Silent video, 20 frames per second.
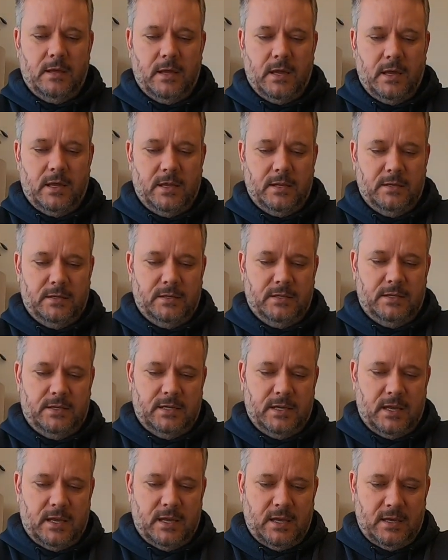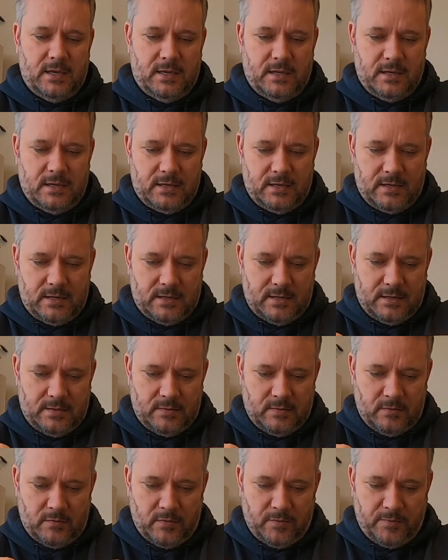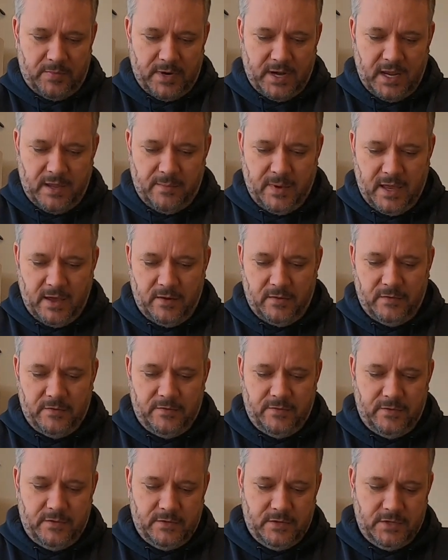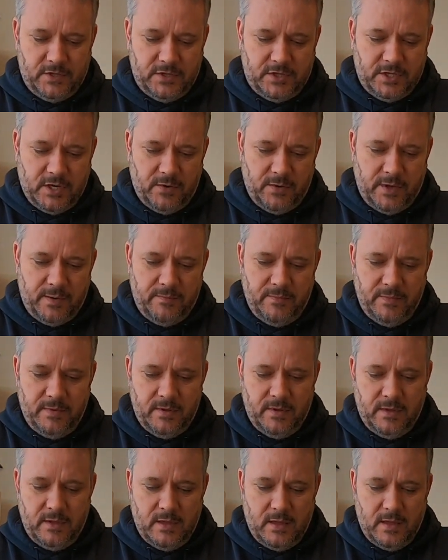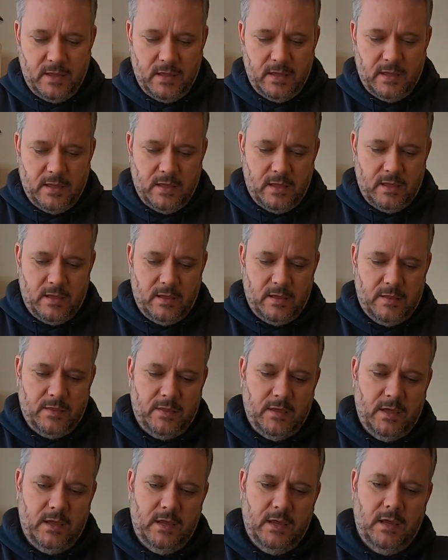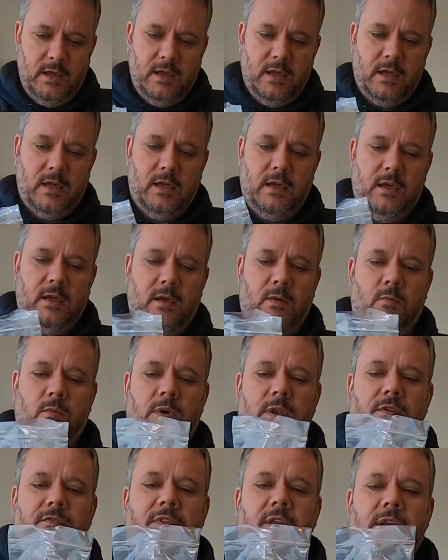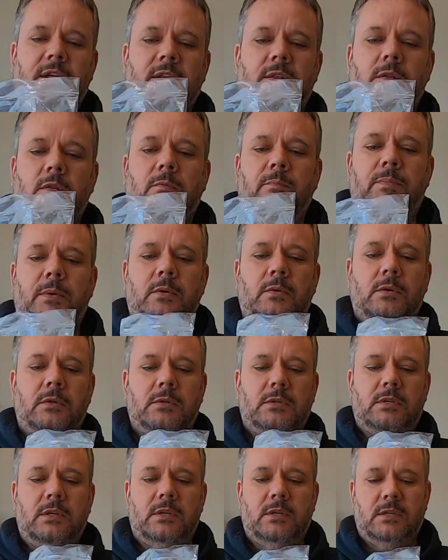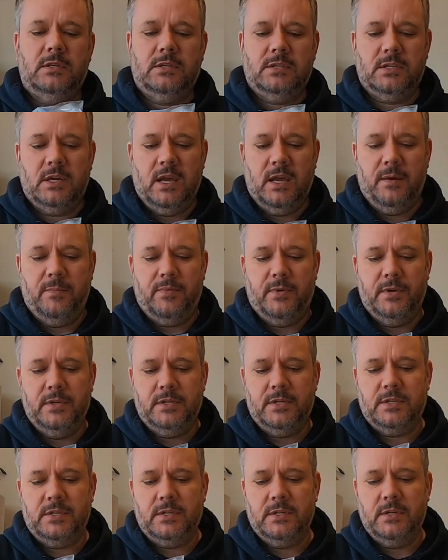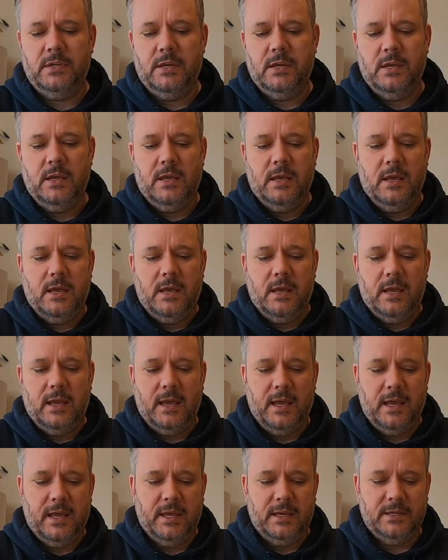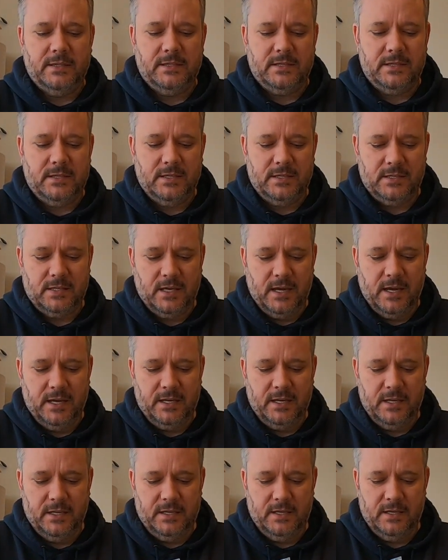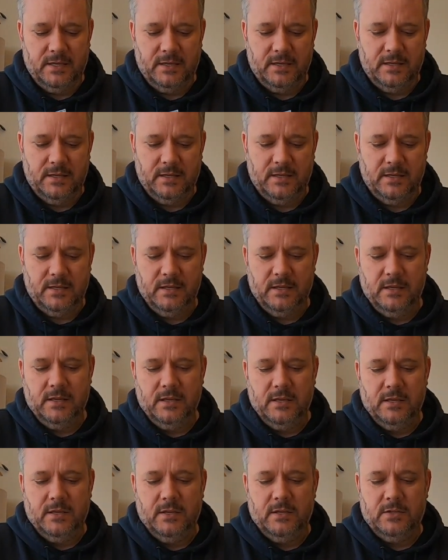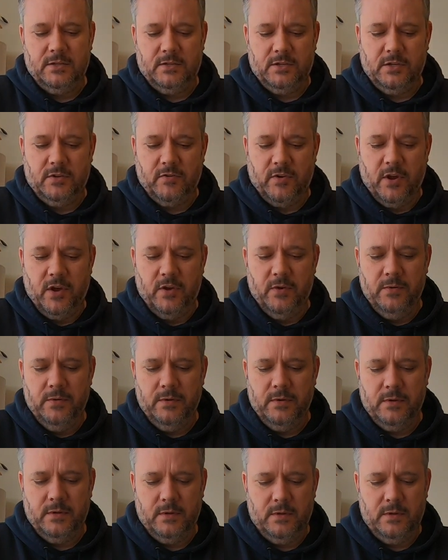and we'll bring him out to show him, the one of the little Bald Cypress has decided to grow.